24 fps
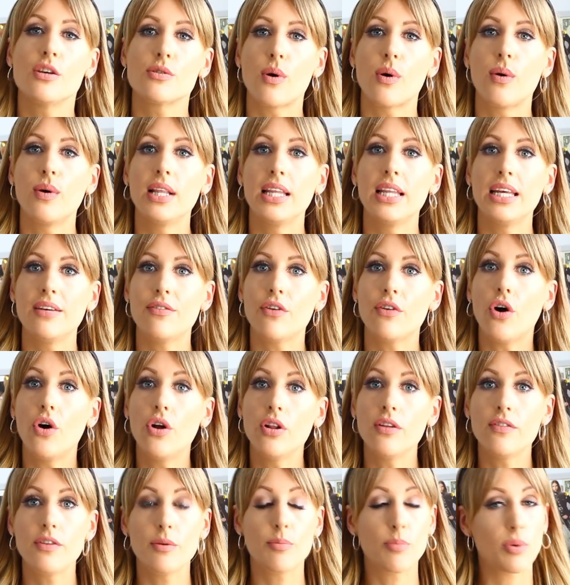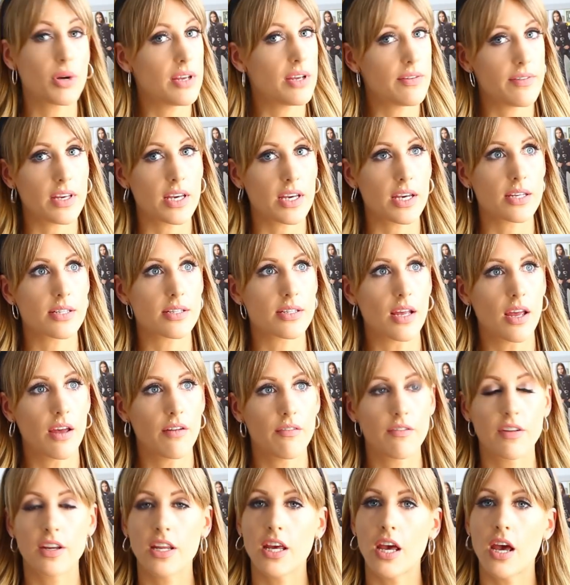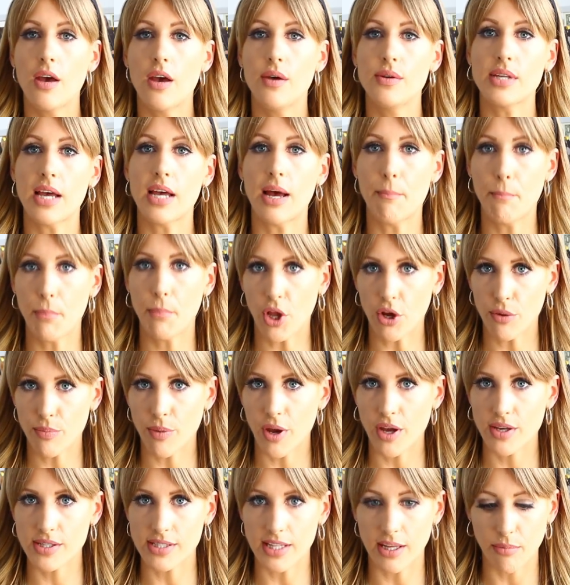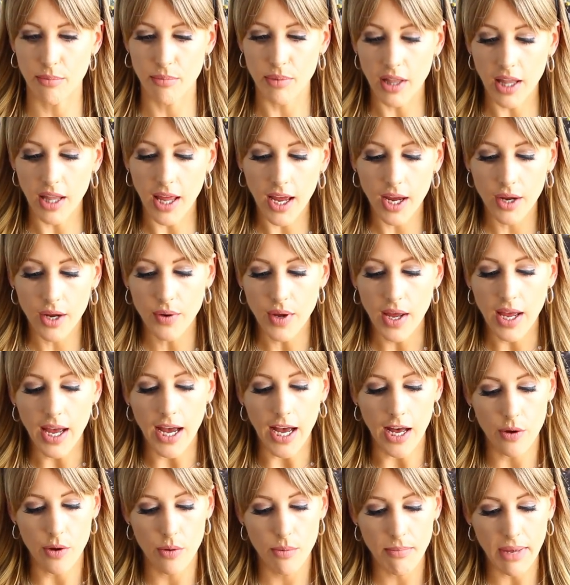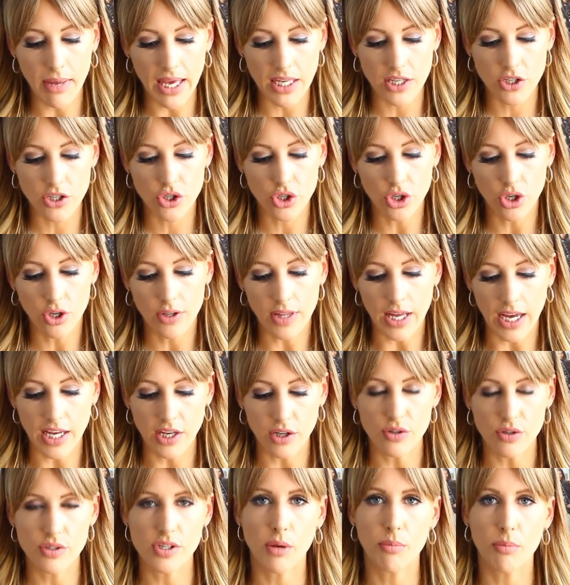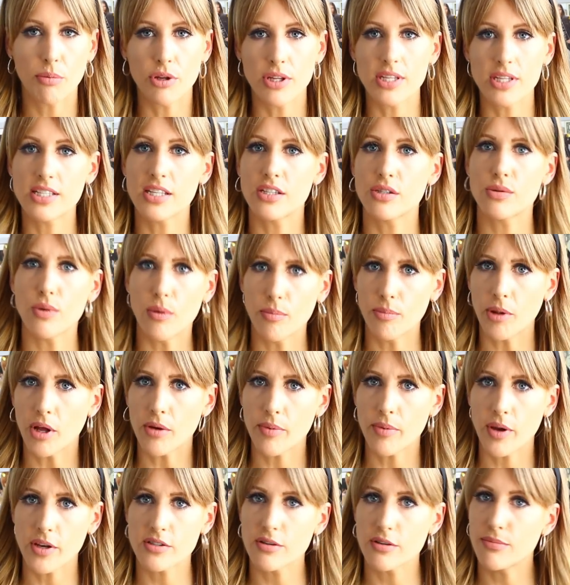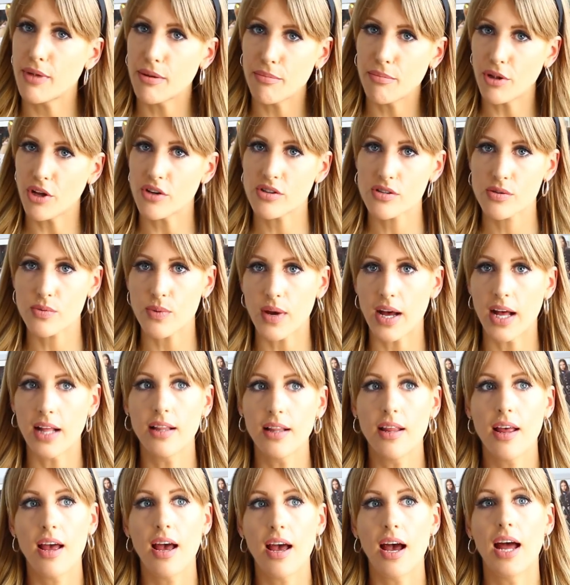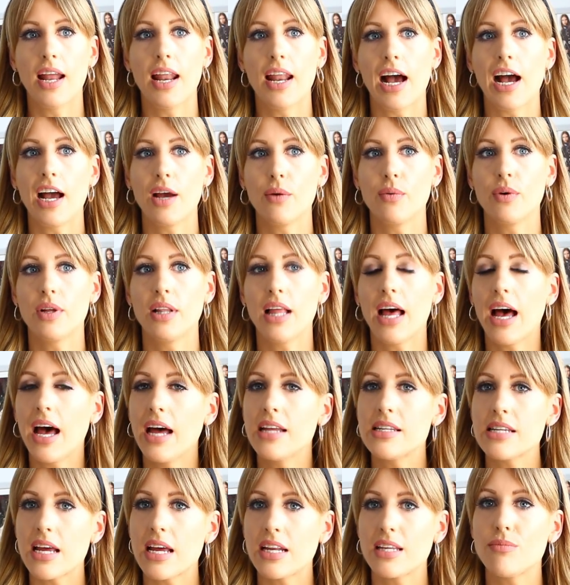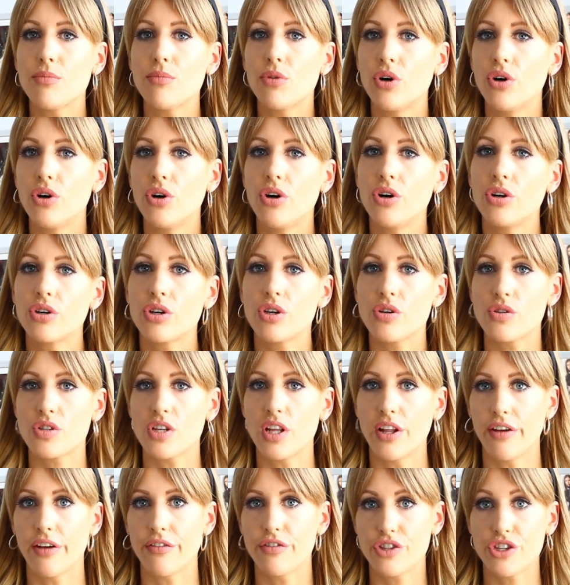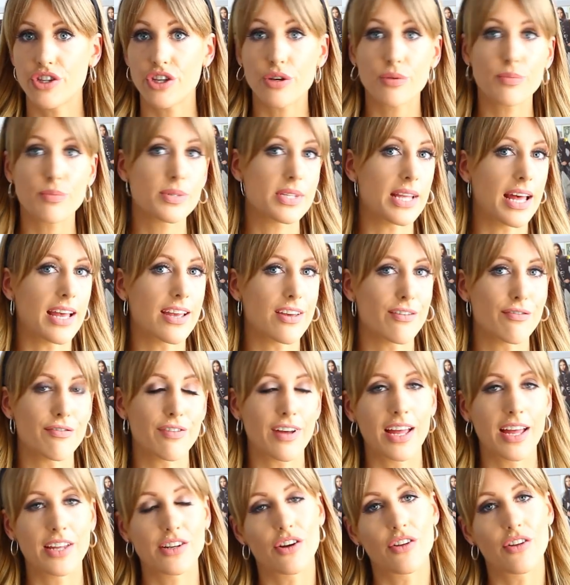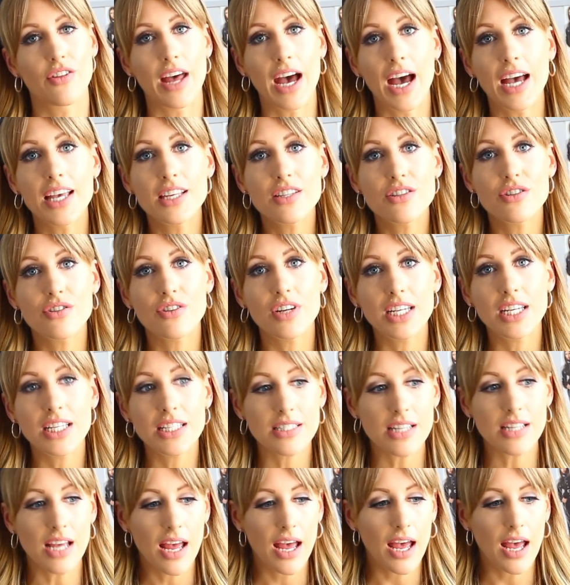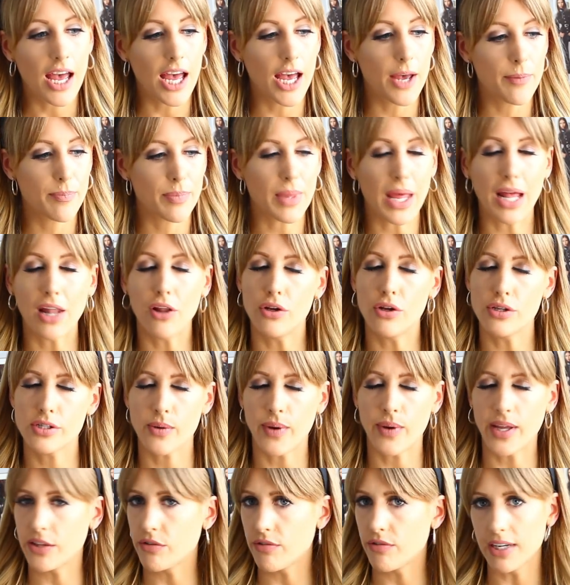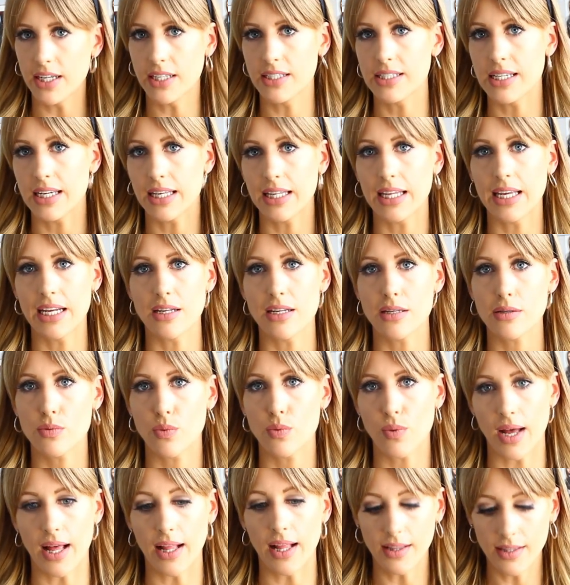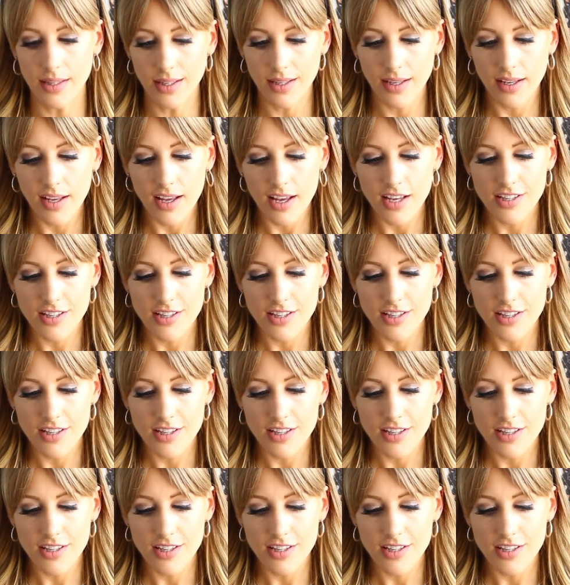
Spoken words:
So I'll leave all of the previous videos and blog post link below. I'll make sure that I also put this into a blog post on my blog as well, and I will add any more Gucci loafer dupes that I can find on the high street. I'll also add the real deal in it as well.